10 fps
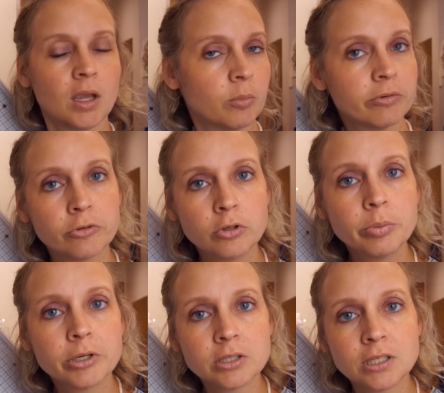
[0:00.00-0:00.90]
I'm a frugal
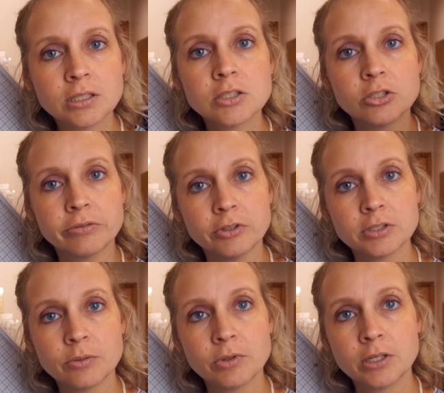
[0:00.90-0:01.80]
person. So
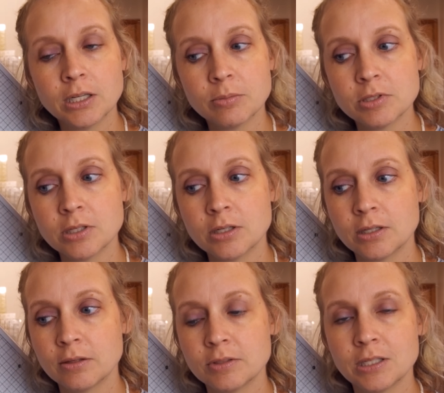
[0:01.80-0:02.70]
first I went on Amazon
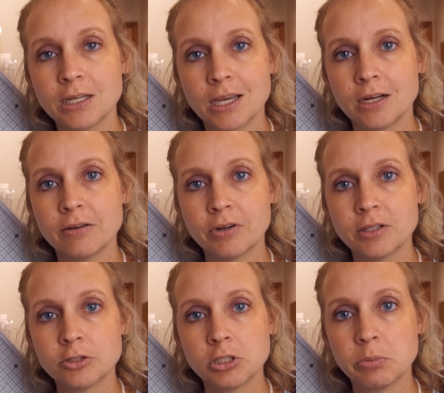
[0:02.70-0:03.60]
and I was like, can I find
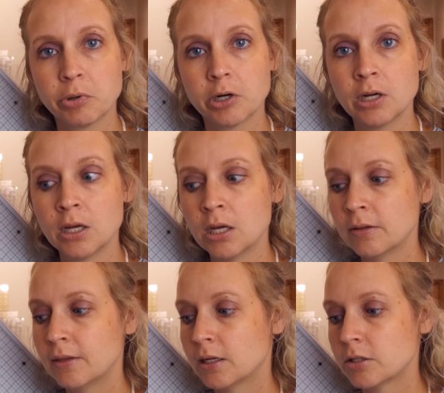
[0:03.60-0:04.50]
this cheaper?
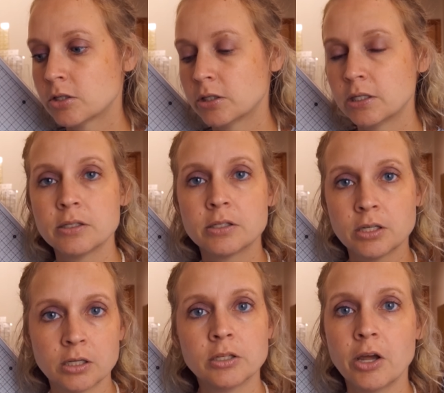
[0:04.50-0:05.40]
The answer is
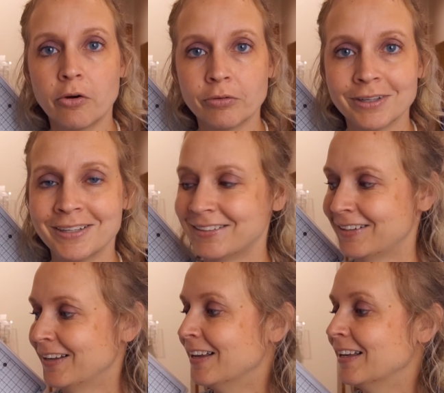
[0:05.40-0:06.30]
no.
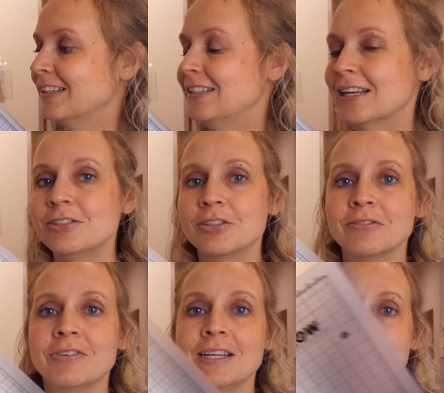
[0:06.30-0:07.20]
Yes, you
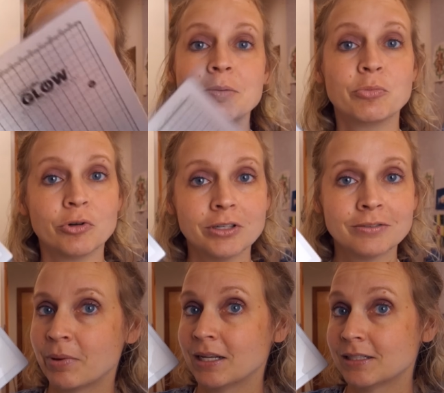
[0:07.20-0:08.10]
can find a light
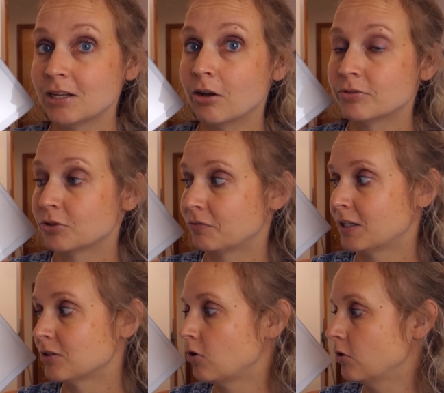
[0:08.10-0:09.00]
board by itself. So if
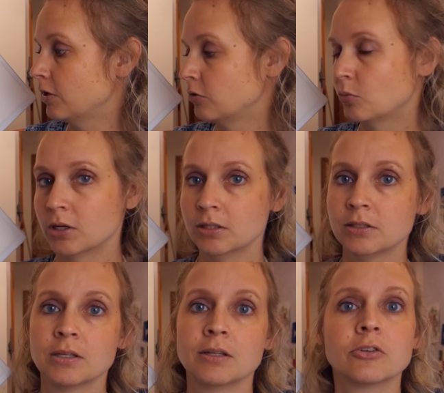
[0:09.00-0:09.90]
that's all that you
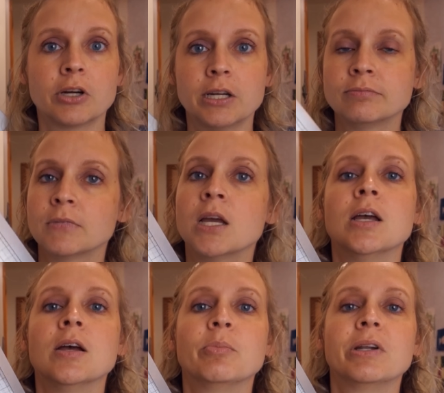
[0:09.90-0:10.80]
want, great.
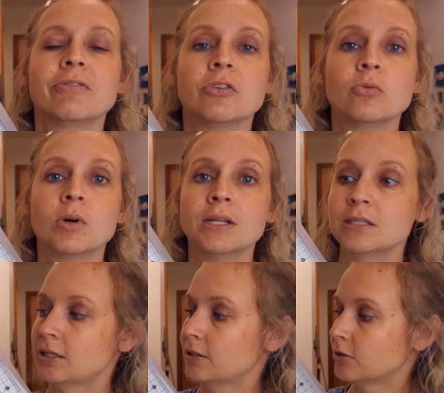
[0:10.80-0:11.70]
But if you
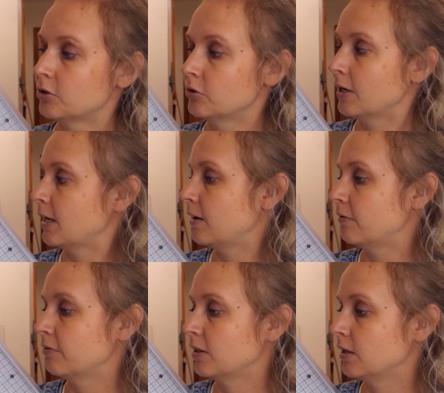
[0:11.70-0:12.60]
want it to
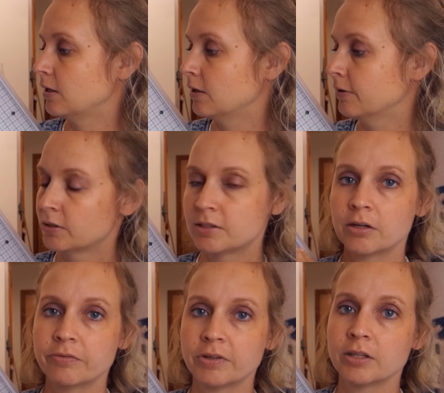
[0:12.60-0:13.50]
have the
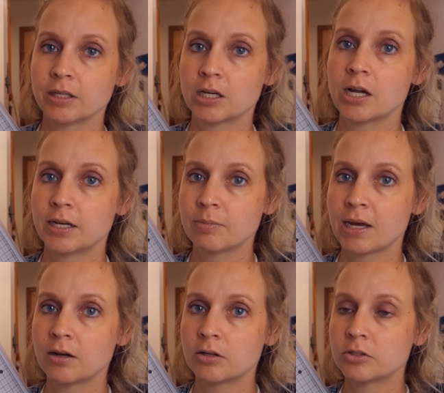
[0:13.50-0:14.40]
self-healing cutting
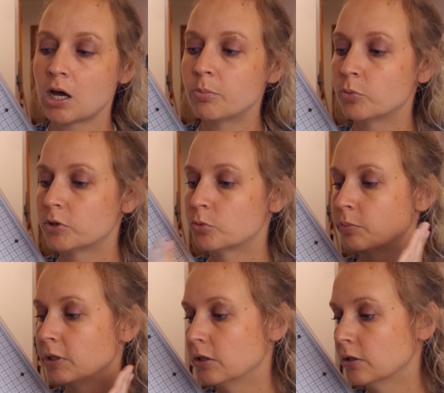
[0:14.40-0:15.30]
mat on top, which would
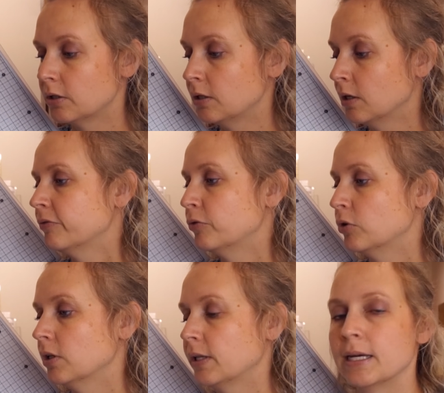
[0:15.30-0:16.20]
be good
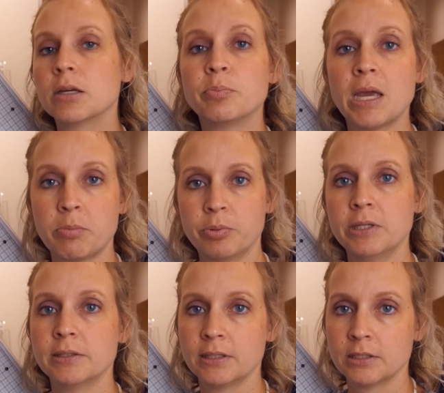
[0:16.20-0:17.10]
for like paper
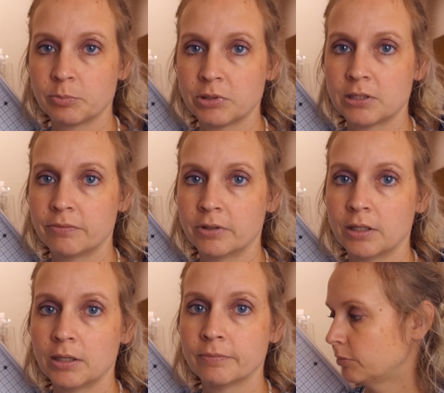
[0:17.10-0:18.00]
piecing
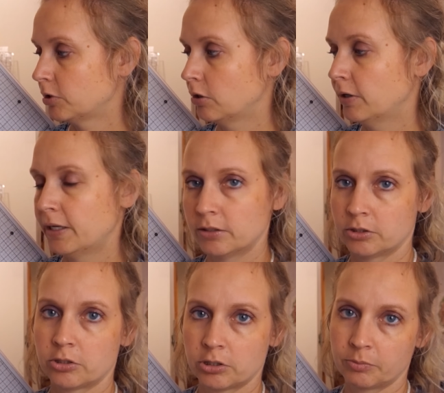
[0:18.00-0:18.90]
specifically, to go ahead and
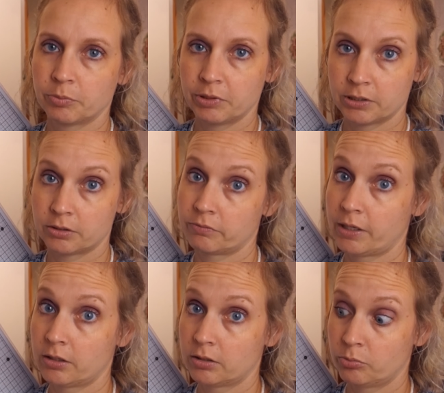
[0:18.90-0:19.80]
just trim your pieces
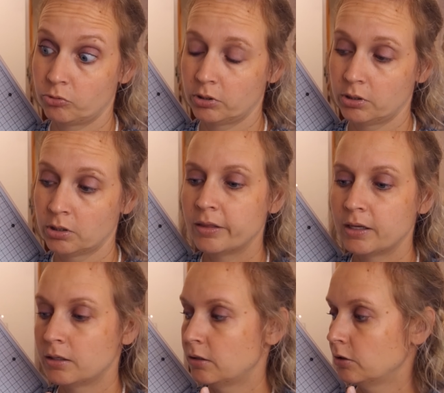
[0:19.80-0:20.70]
right on the board,
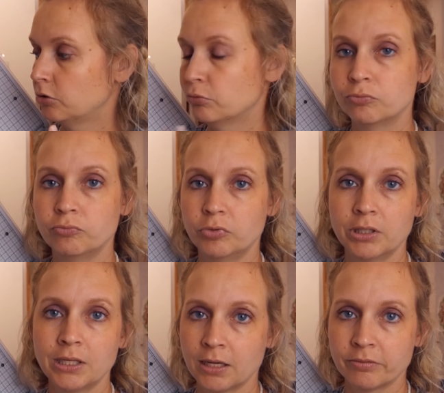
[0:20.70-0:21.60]
then you
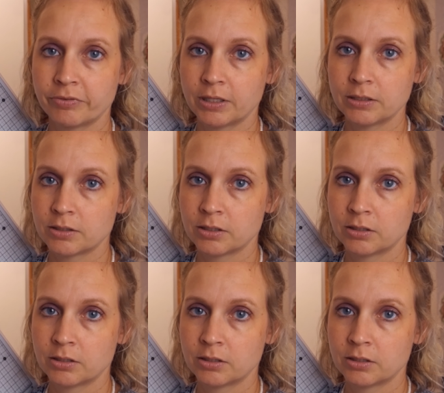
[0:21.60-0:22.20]
really can't find